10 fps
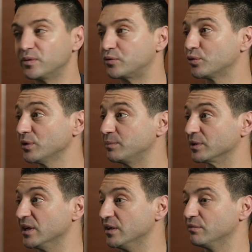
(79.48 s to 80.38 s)
truly
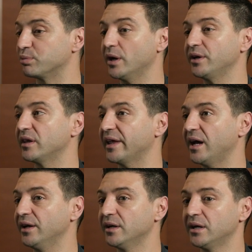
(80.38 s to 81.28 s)
believe, Bryden,
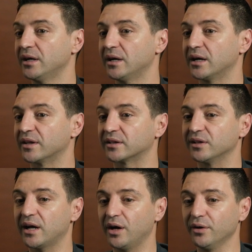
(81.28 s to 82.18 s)
that the
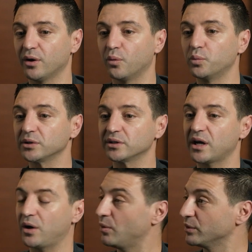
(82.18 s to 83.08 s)
cloud will
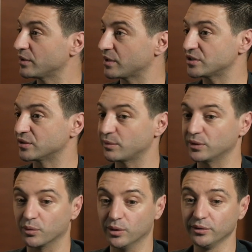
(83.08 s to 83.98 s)
allow organizations around
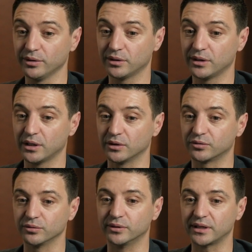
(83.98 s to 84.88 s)
the world
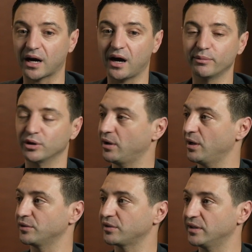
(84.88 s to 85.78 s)
to
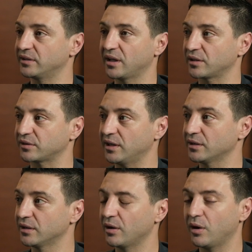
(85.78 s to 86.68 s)
decarbonise their tech
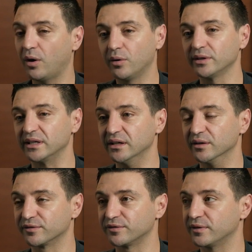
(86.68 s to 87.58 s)
stack only
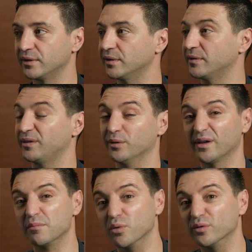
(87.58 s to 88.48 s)
if,
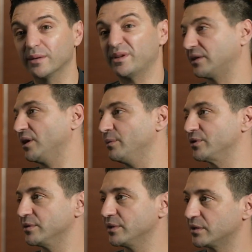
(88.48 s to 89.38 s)
they move up that cloud
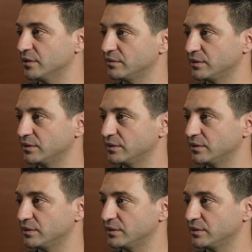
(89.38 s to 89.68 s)
maturity curve.